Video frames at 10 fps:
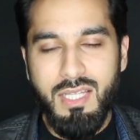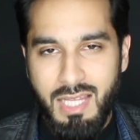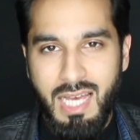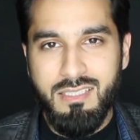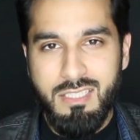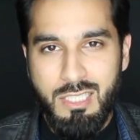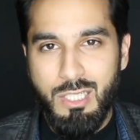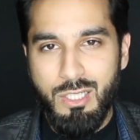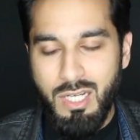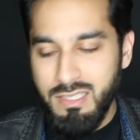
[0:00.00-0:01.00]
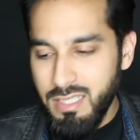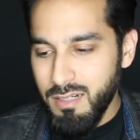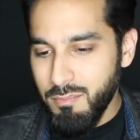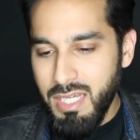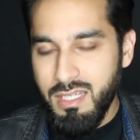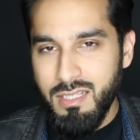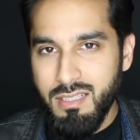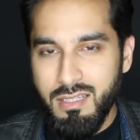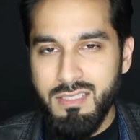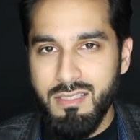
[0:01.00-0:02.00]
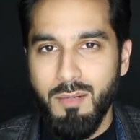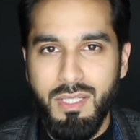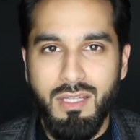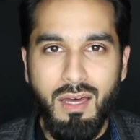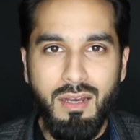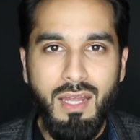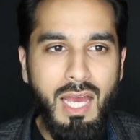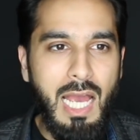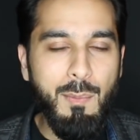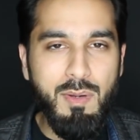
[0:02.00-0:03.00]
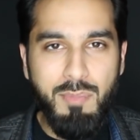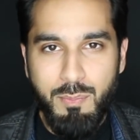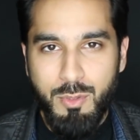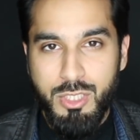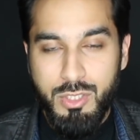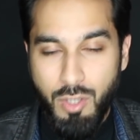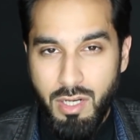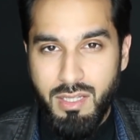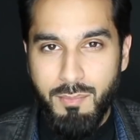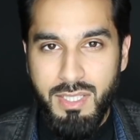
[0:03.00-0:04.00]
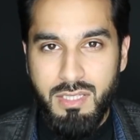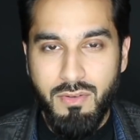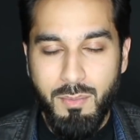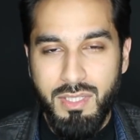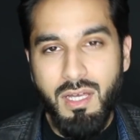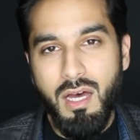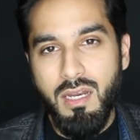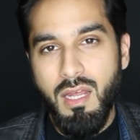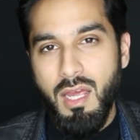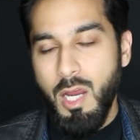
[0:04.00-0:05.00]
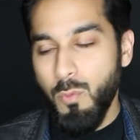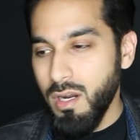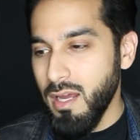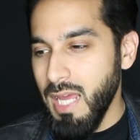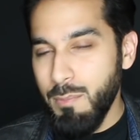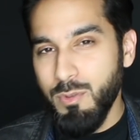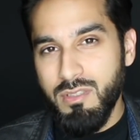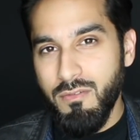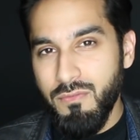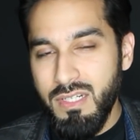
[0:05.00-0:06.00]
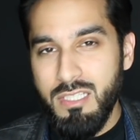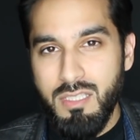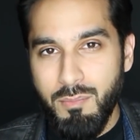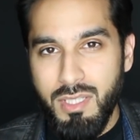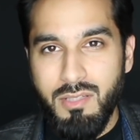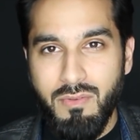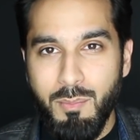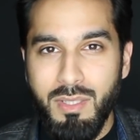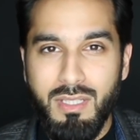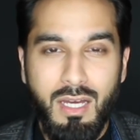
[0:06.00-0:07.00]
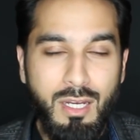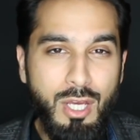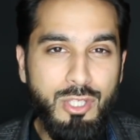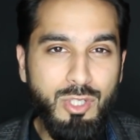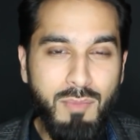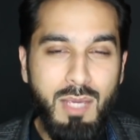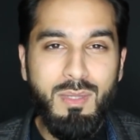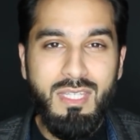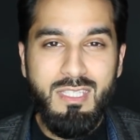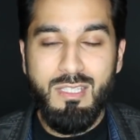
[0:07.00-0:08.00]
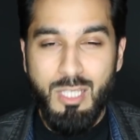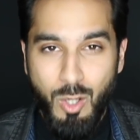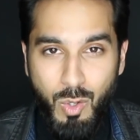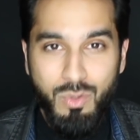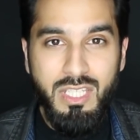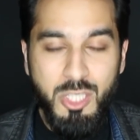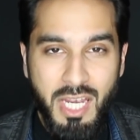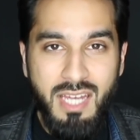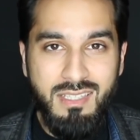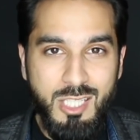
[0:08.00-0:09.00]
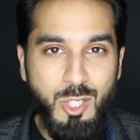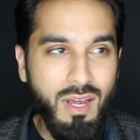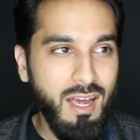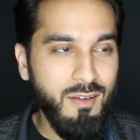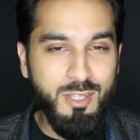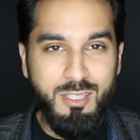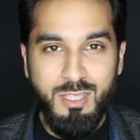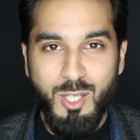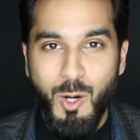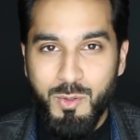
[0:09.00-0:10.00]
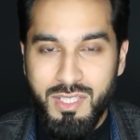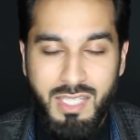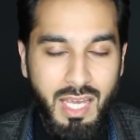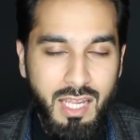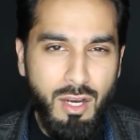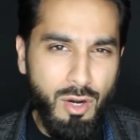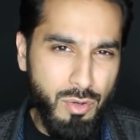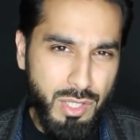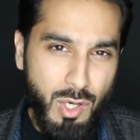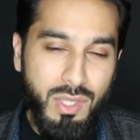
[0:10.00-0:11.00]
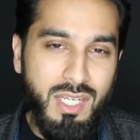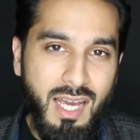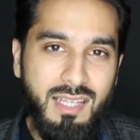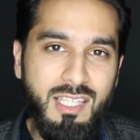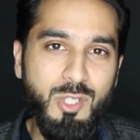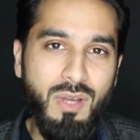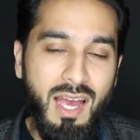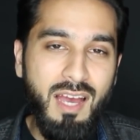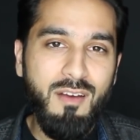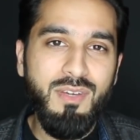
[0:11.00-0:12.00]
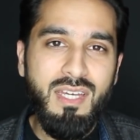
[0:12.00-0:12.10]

last year and didn't make it to this Ramadan? How many people started the month of Ramadan and were not able to finish the month of Ramadan? So maybe this is the only chance that you have. This is the only day or the only night that you have